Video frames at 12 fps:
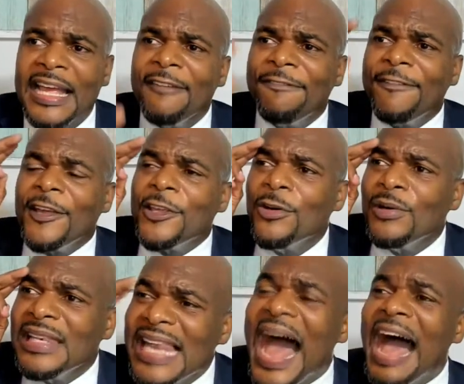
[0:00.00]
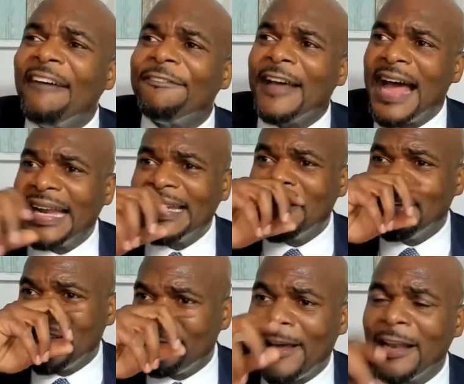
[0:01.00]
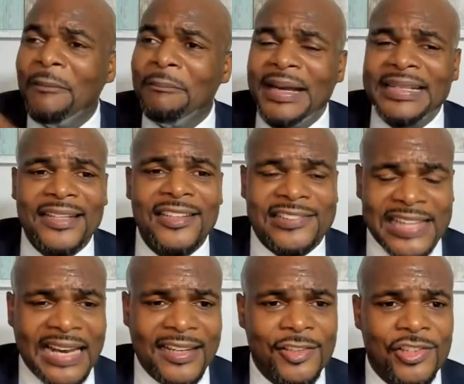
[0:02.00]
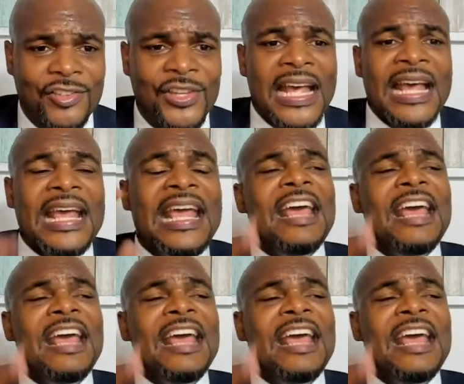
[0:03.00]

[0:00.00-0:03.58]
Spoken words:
if you laugh at their developmental challenges,